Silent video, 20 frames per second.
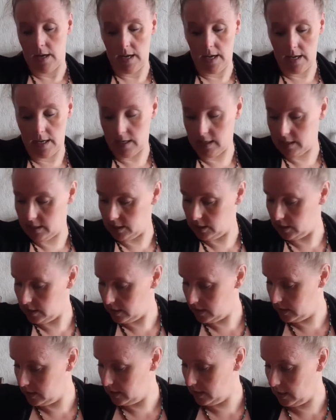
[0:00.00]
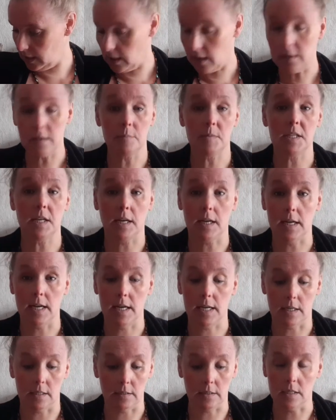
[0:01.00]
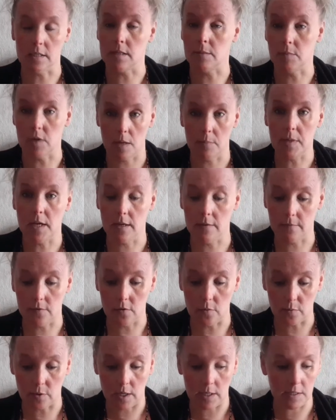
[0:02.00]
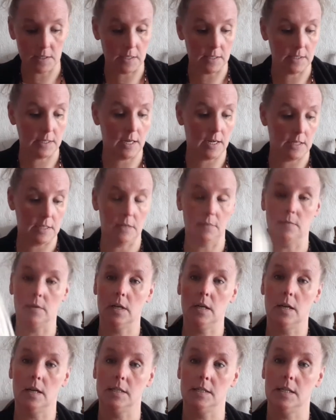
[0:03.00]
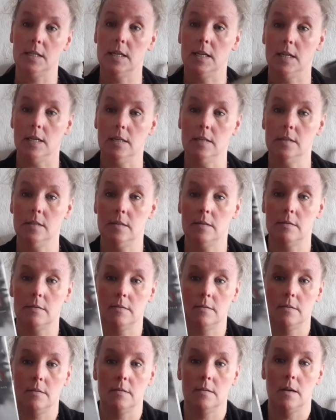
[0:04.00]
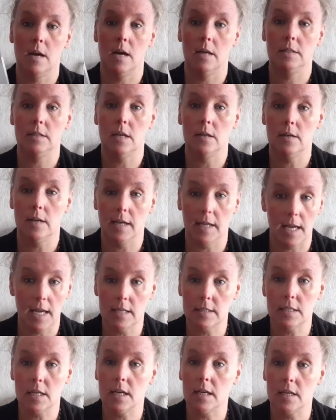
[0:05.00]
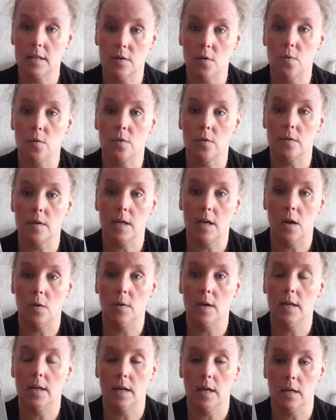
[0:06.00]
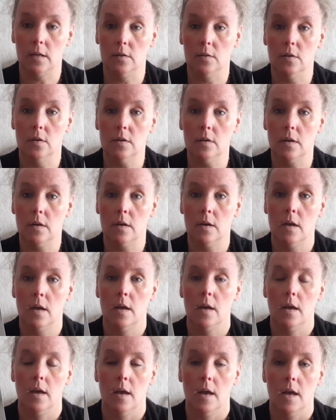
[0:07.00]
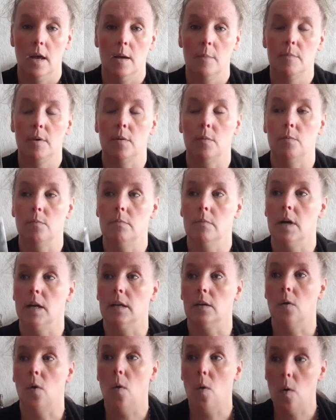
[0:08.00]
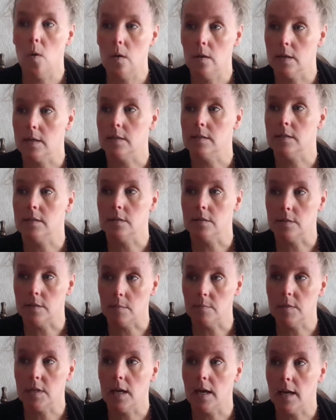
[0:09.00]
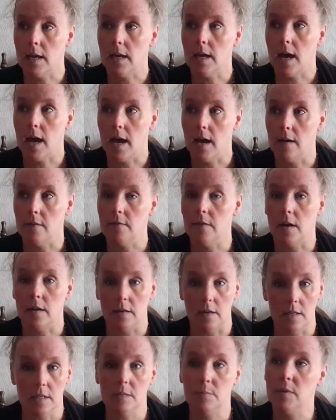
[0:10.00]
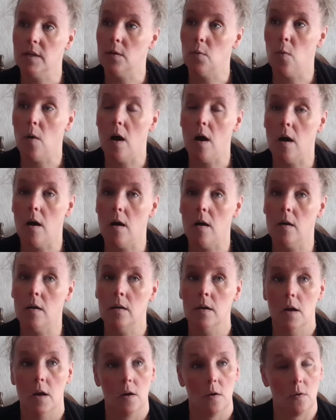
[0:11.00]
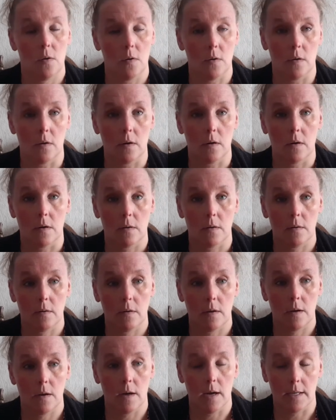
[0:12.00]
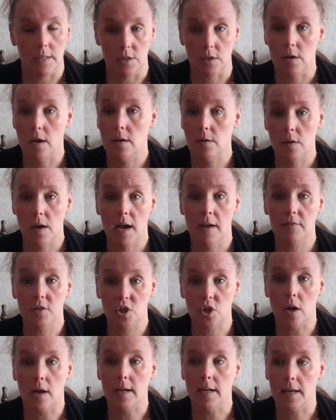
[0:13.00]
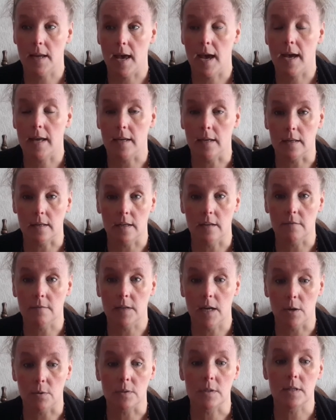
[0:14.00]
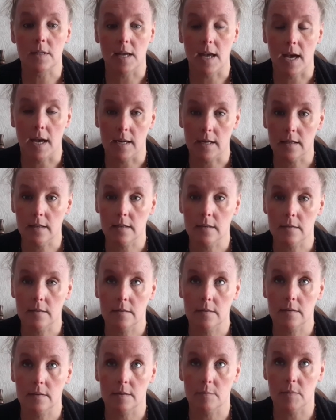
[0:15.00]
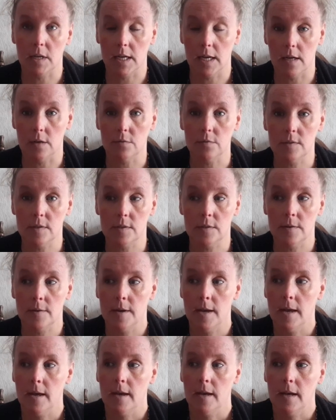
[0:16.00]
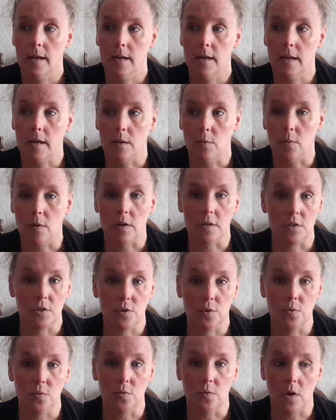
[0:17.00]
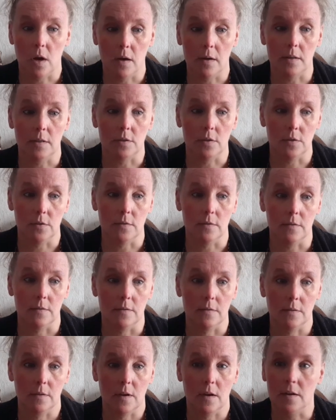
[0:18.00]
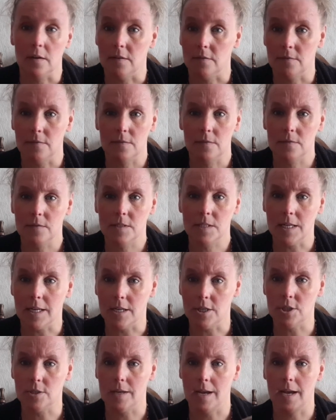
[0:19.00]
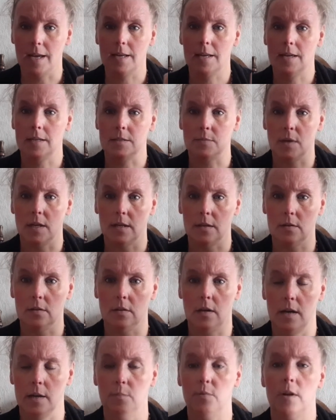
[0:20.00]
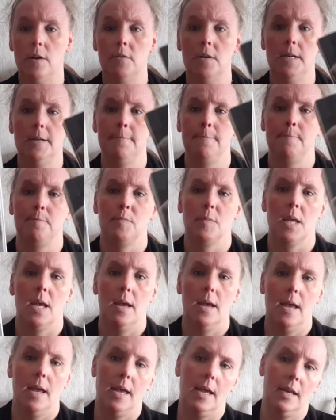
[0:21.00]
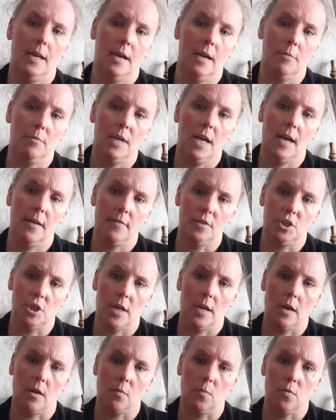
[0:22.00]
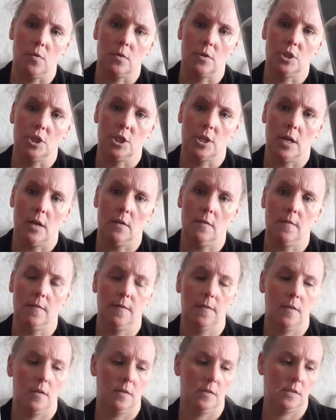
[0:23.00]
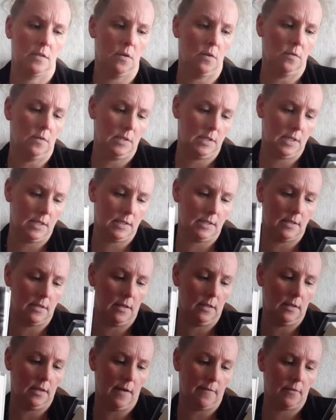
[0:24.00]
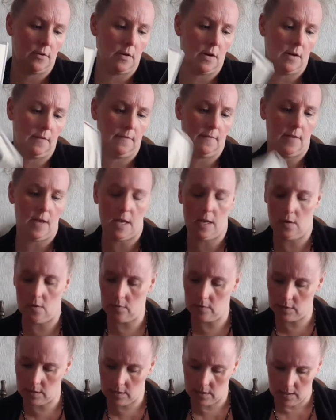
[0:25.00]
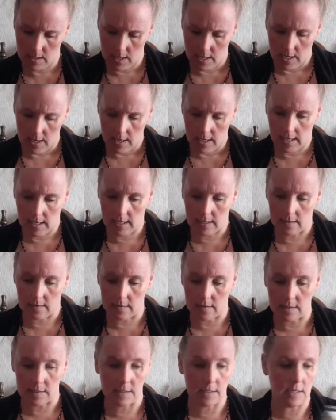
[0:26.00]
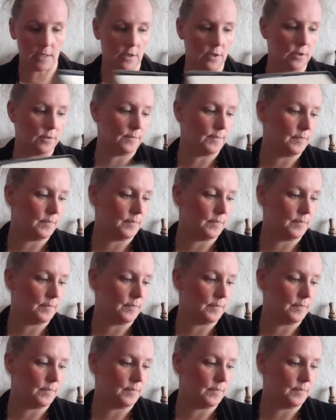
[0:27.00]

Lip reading: And I got them secondhand because I'm not paying full prices, and I didn't realize these. I can't tell you the order they go in. I gotta look. But my goal is to someday have a nice big wall, or I do have a giant attic, like flowers in the attic in my house. I want to kind of stage that as my little library, and I would have a J.R. Ward shelf. So this is Lover Unveiled and The Sinner